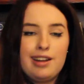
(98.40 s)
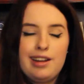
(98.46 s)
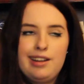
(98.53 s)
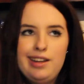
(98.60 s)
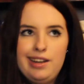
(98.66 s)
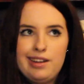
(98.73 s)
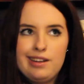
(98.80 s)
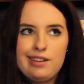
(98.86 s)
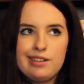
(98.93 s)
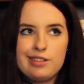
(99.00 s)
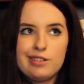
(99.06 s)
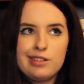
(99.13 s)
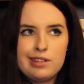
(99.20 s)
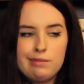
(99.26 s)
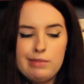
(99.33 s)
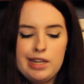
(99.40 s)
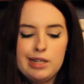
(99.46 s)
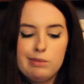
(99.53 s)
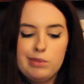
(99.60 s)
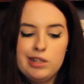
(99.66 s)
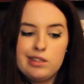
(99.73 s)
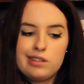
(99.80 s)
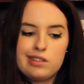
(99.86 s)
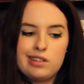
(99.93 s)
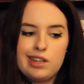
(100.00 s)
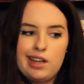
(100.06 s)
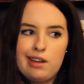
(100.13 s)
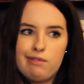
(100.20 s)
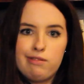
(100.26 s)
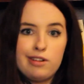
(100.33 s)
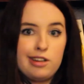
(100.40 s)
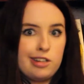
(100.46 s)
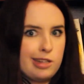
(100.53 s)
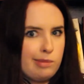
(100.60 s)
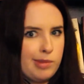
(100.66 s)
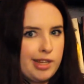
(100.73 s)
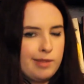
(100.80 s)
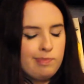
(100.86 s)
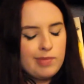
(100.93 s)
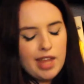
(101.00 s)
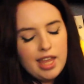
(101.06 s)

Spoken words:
and I needed a certain amount of books to get free shipping.